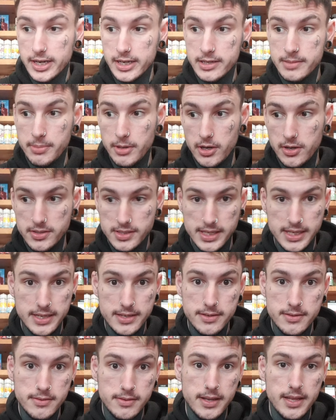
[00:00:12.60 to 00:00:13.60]
kind of bars in
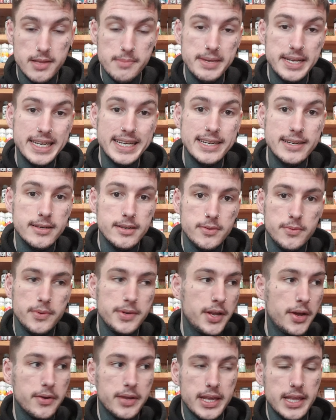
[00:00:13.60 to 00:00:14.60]
at the minute. We
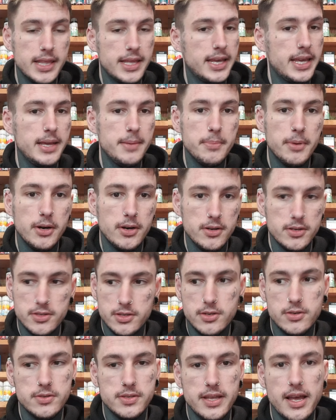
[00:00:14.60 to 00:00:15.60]
don't keep the Geek bars
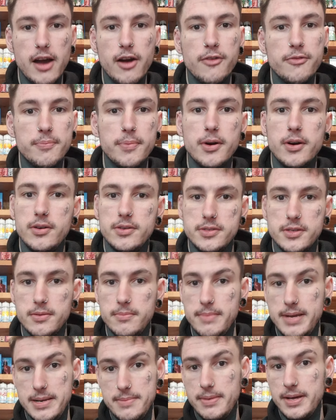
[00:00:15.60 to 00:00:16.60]
because the Elf bars are
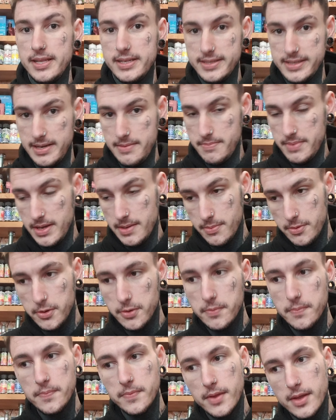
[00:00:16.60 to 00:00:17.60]
made by the same
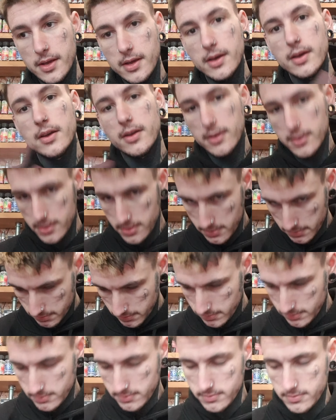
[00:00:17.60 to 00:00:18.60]
people.
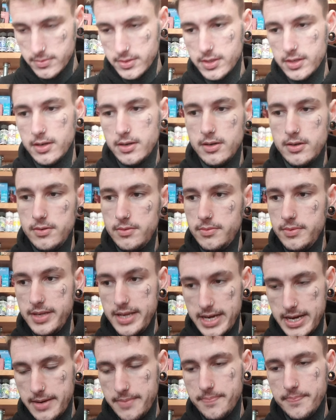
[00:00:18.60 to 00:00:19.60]
So
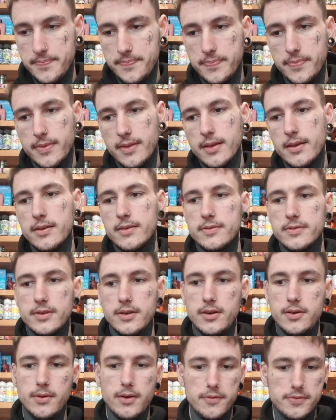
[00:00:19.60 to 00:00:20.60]
yeah.
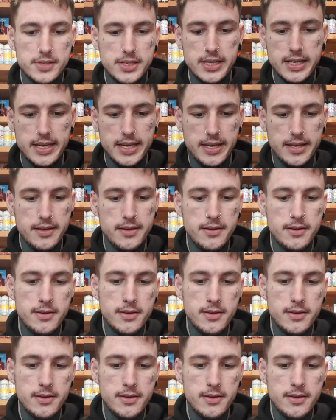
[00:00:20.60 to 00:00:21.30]
So obviously,